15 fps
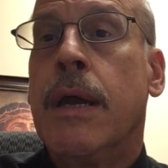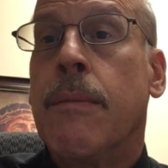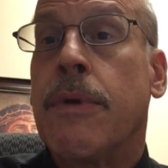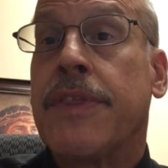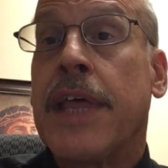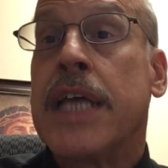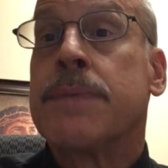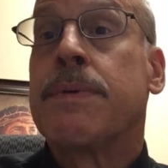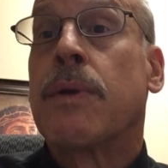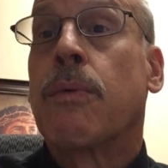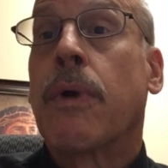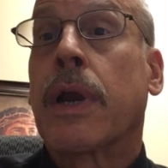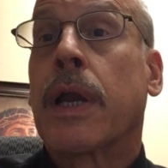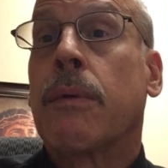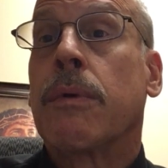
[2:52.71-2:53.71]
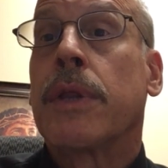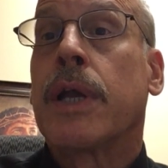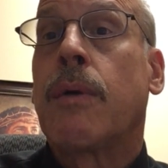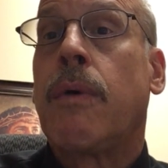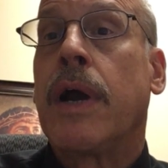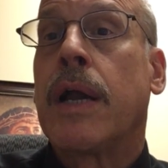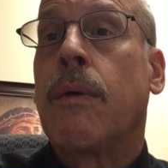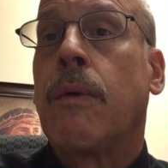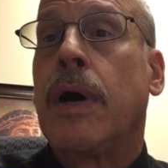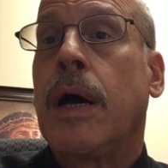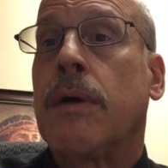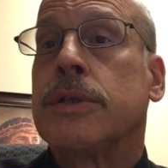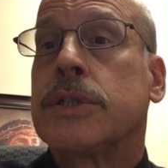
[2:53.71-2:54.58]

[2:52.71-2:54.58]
But that's been working really quite well.